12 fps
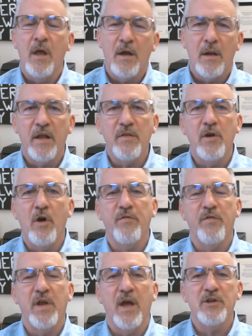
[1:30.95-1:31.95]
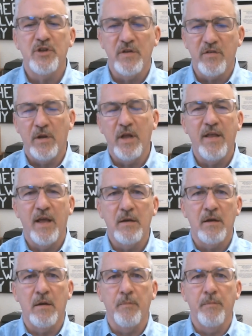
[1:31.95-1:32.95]
click the notifications, click that
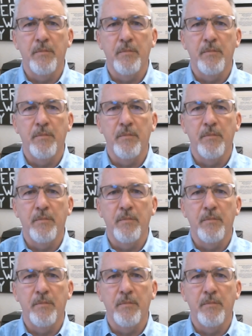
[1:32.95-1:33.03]
little